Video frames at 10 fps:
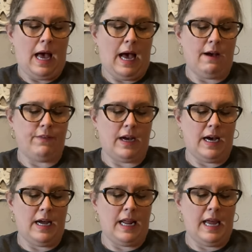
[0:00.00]
I've
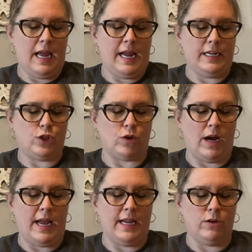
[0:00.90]
got a
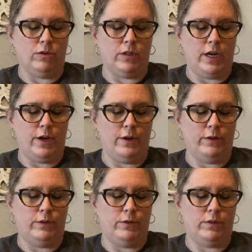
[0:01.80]
triangle
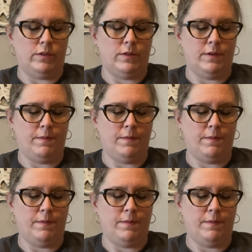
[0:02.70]
nose.